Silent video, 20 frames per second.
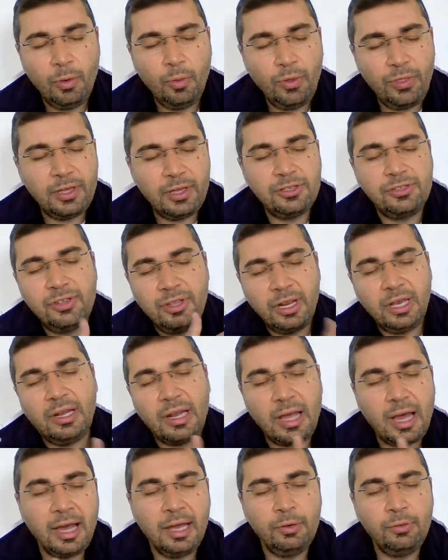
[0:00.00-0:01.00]
his
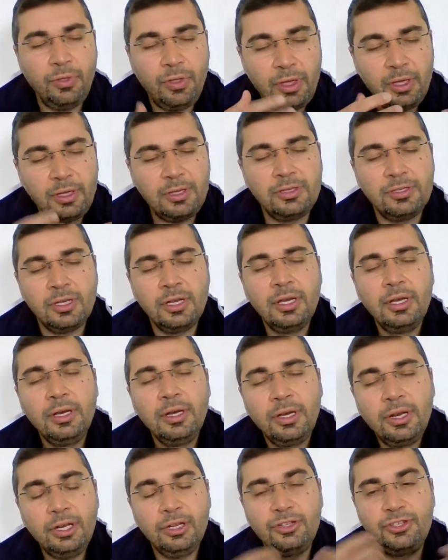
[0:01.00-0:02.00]
real I, with his
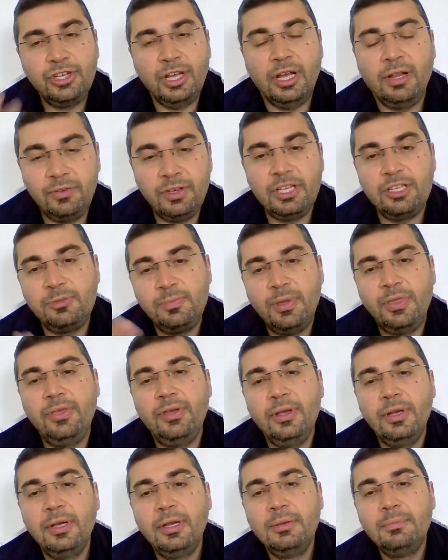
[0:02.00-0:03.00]
real self. He is
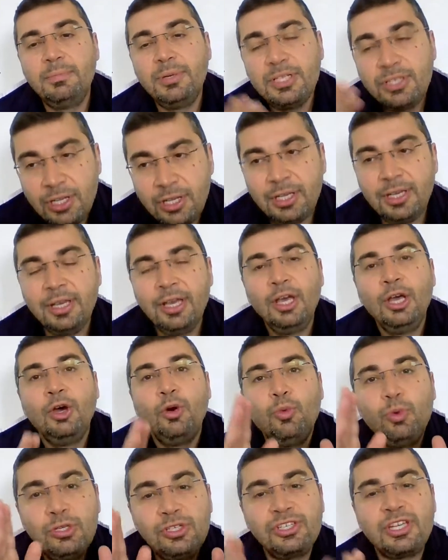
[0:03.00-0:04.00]
busy
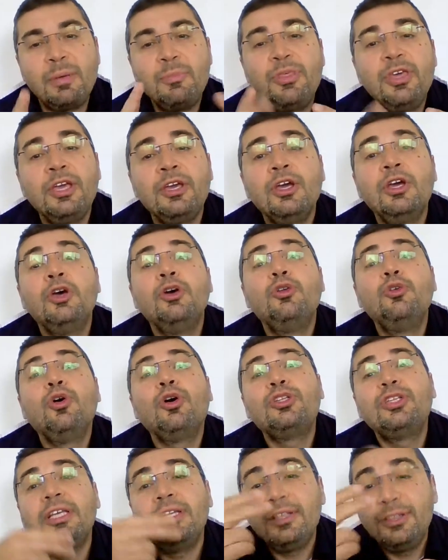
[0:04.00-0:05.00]
with something
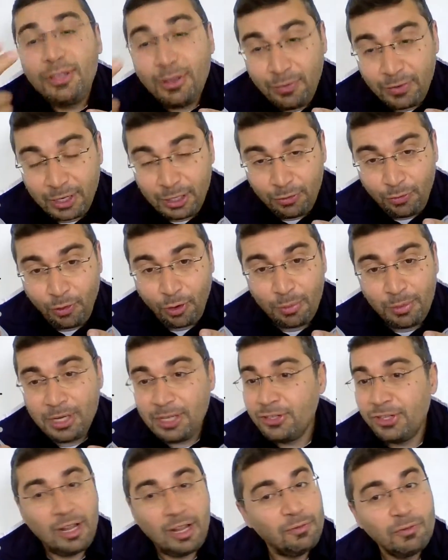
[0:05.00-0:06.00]
not different from
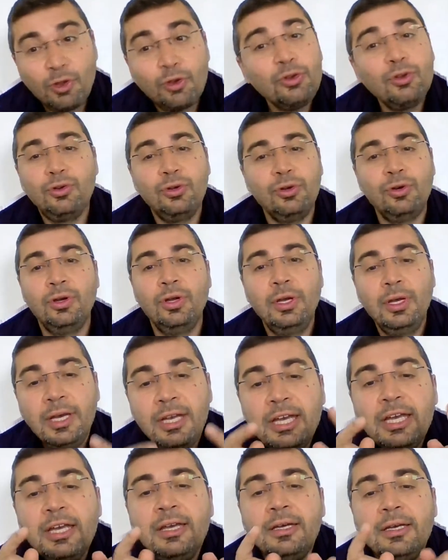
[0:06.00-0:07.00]
his self. No, no, no.
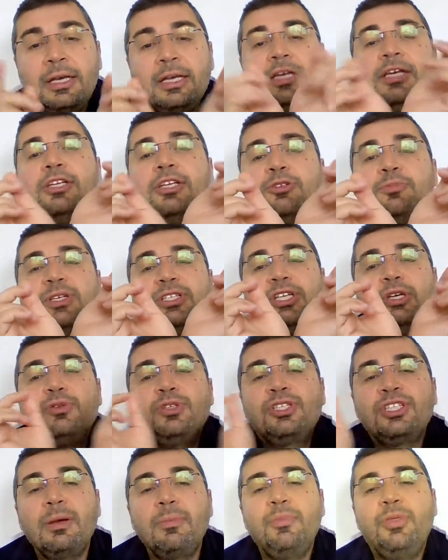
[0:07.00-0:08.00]
He is busy
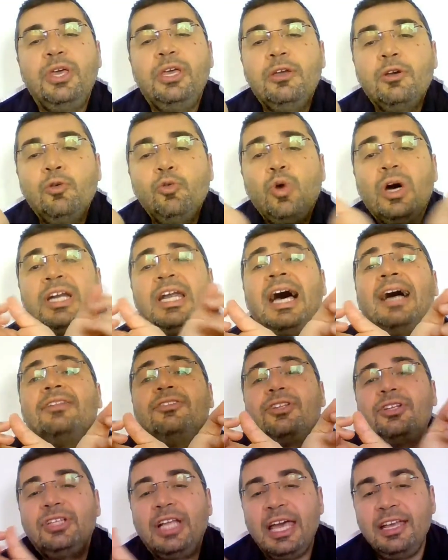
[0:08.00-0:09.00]
with something
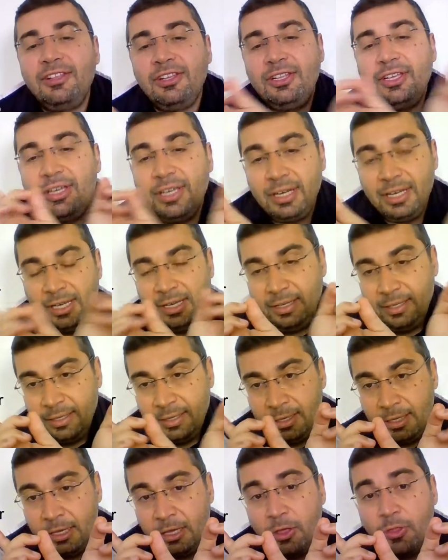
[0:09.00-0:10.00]
180 degree,
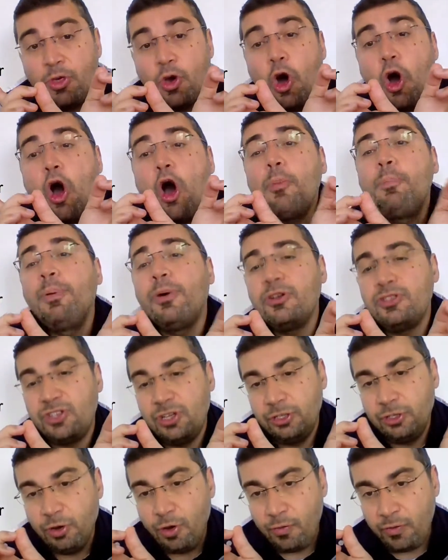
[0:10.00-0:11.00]
the
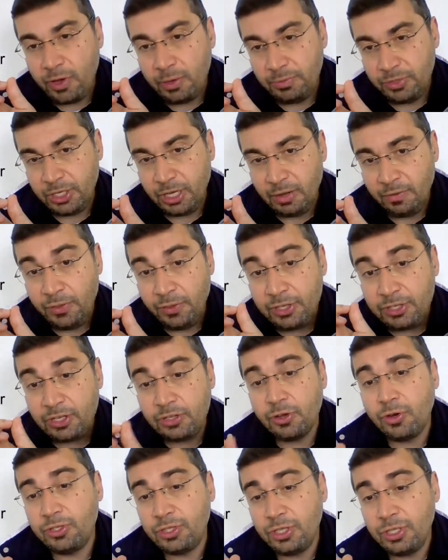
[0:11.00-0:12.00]
opposite of himself. This
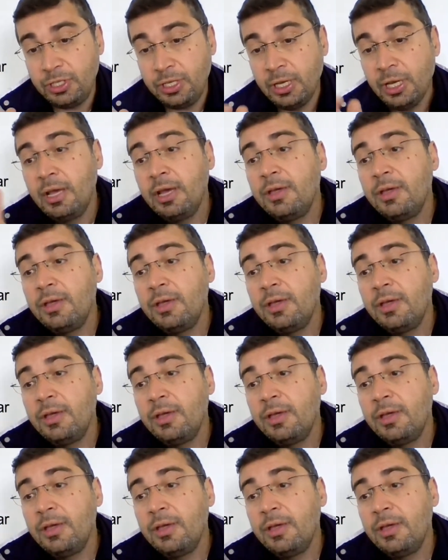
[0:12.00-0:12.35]
is OCD.